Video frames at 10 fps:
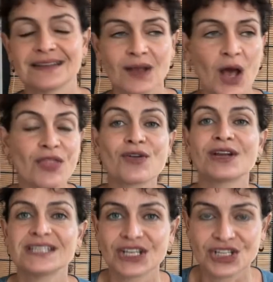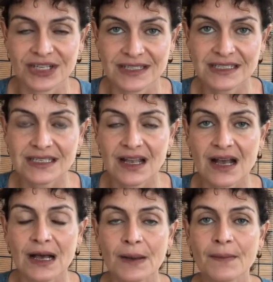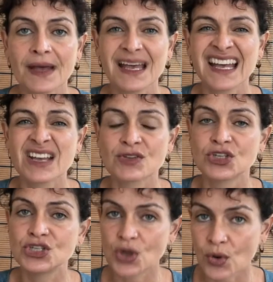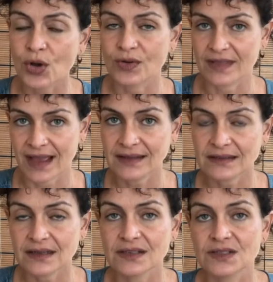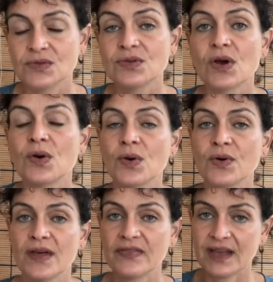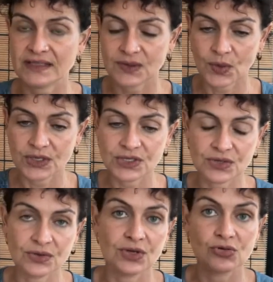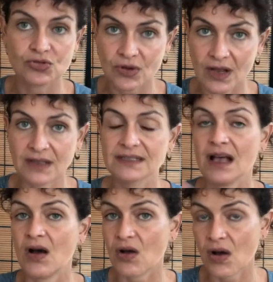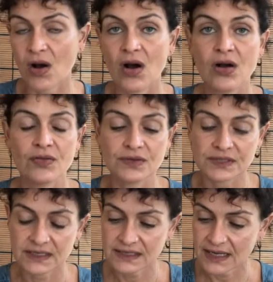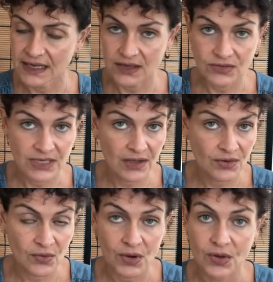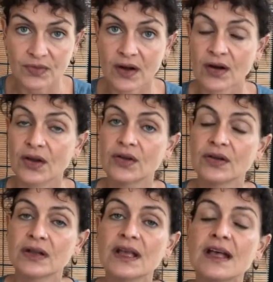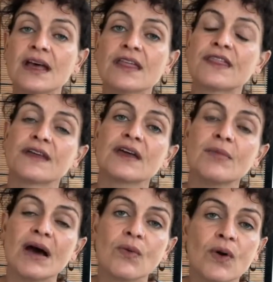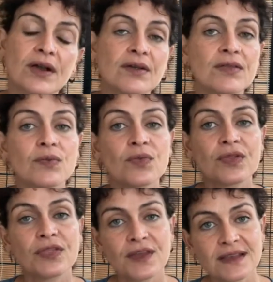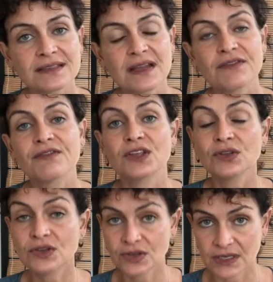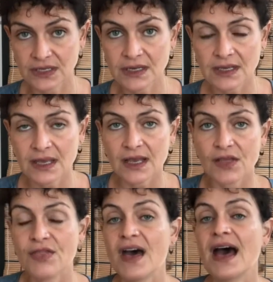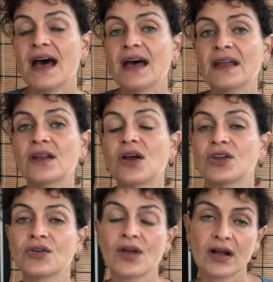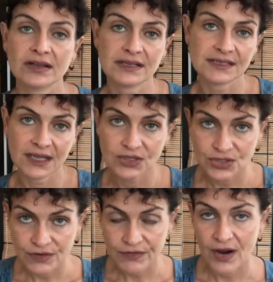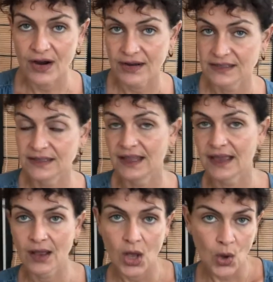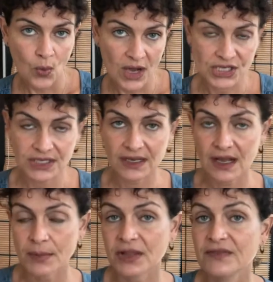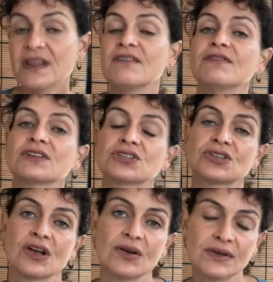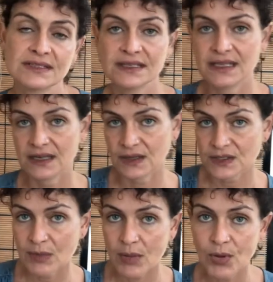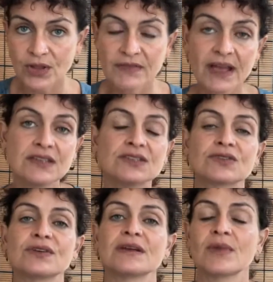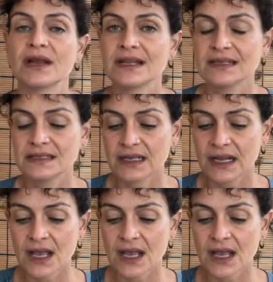other addictions, don't go to that, because you know that that's going to, drugs, alcohol, those things can get you down a road that aren't good. Think about what are the things that feel good that you're not going to take too far. Is it like watching a couple of Netflix shows? Is it eating a small bowl of ice cream, right? Is it,